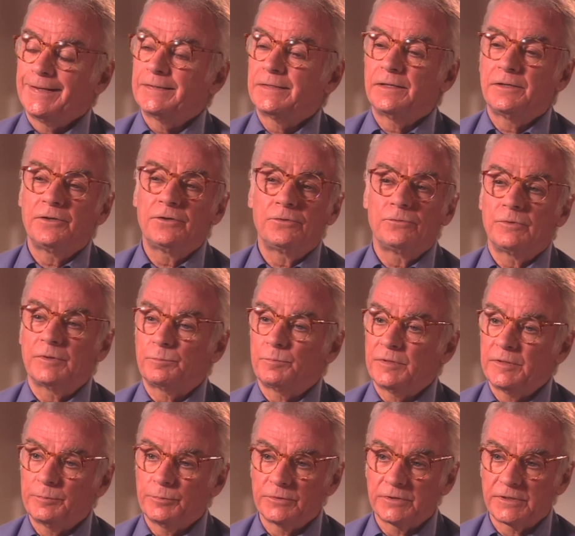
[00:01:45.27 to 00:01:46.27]
I said, you don't want
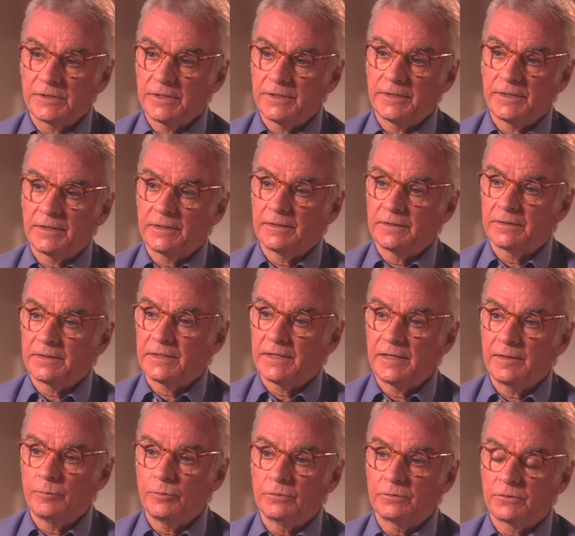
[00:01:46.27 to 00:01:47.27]
people sitting at a
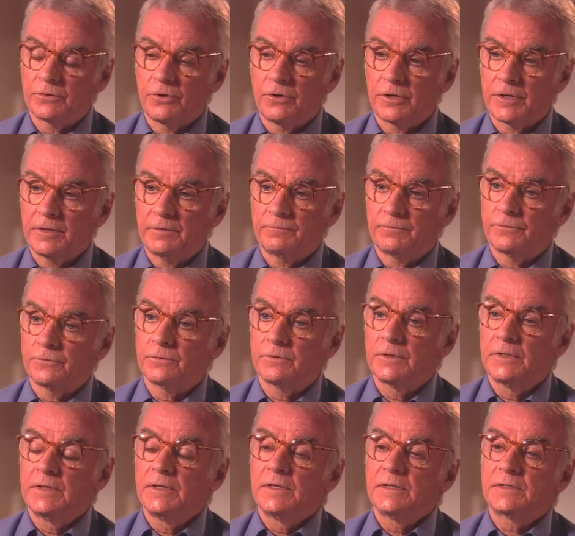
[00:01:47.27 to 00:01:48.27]
table talking for
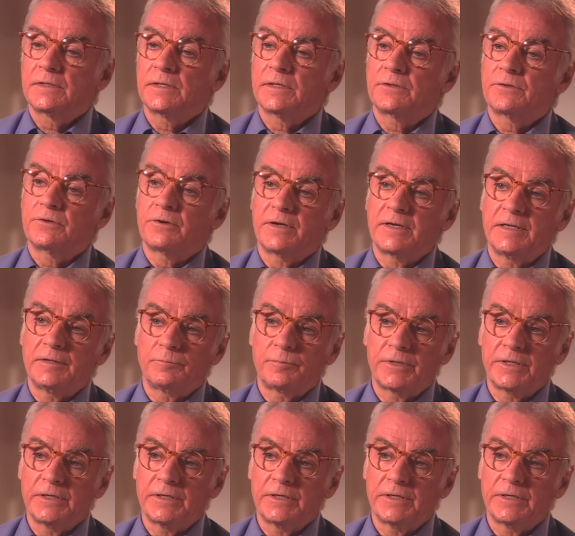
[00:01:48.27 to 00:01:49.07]
6 or 8